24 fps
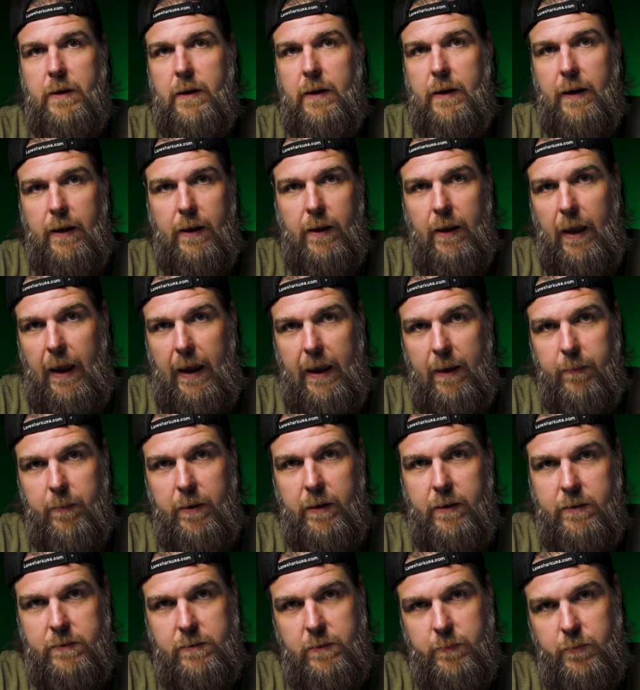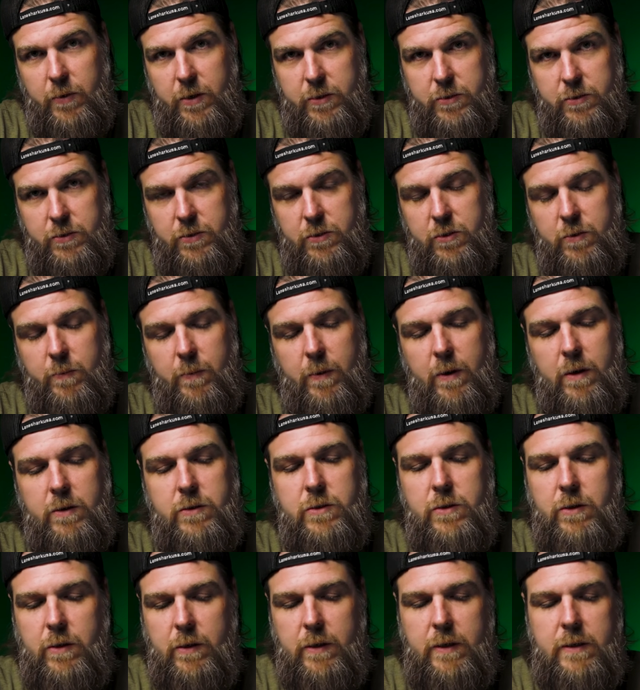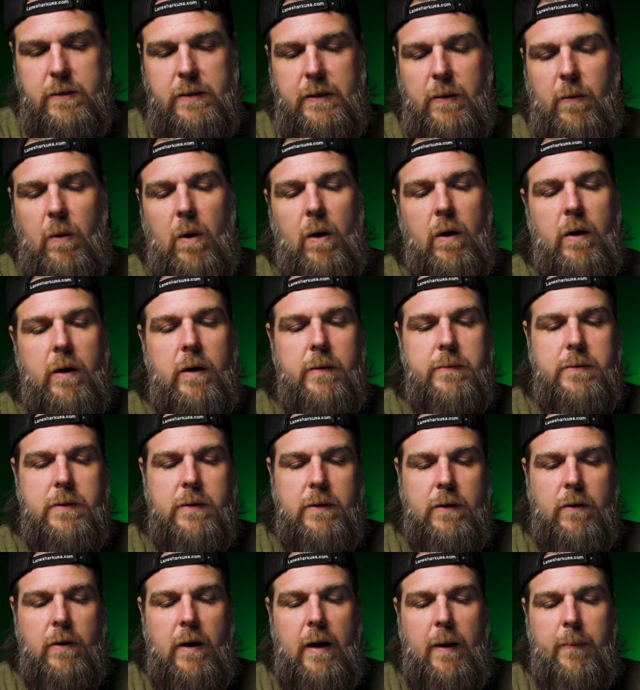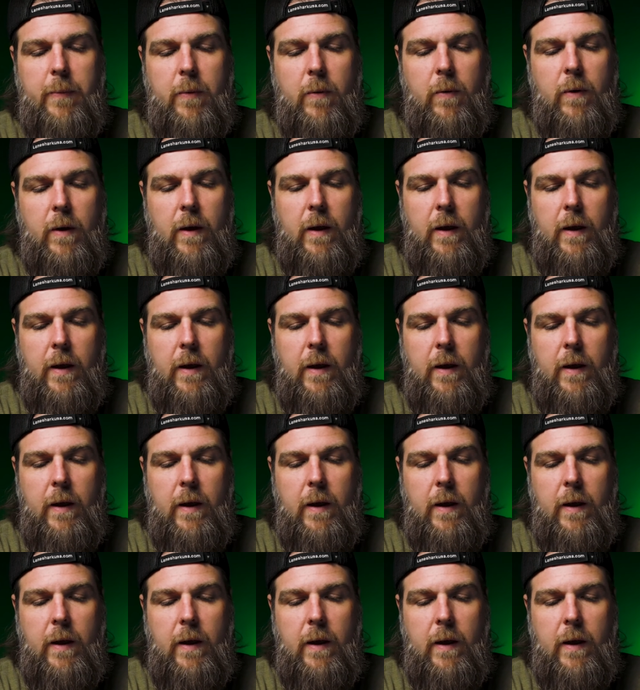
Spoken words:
and it can't because the pressure's too much, you can easily walk up to the grapple,